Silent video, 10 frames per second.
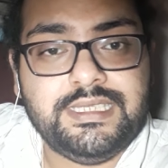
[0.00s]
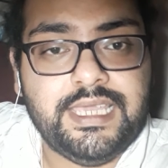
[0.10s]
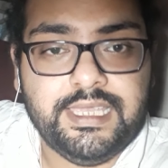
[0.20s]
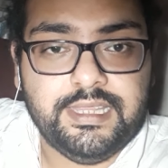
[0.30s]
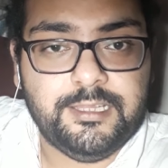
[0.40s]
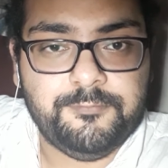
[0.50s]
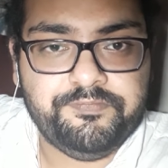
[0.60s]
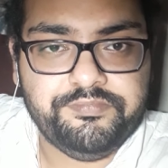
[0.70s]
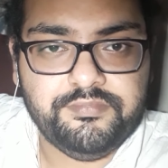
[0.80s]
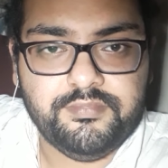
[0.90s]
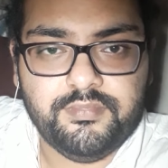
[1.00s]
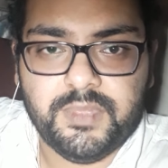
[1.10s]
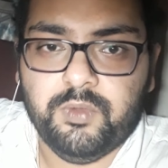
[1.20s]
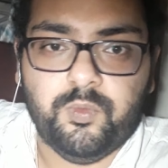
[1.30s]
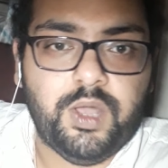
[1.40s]
tail.
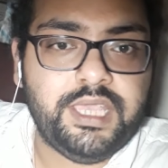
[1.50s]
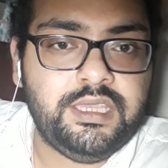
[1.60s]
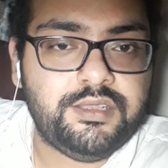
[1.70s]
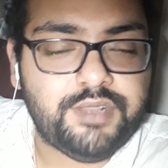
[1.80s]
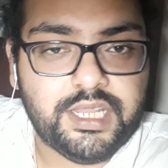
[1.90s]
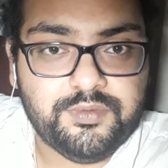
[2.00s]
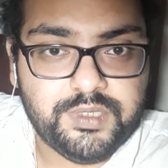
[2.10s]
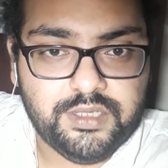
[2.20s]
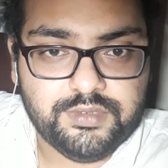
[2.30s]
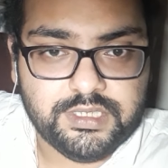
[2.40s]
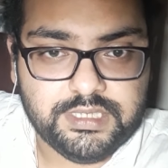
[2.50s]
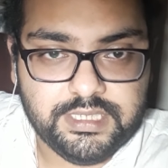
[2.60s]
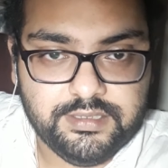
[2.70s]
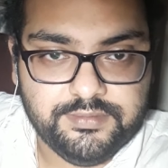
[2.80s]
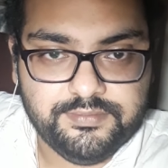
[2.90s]
Why a rat without a
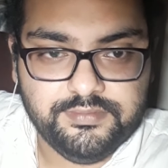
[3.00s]
tail?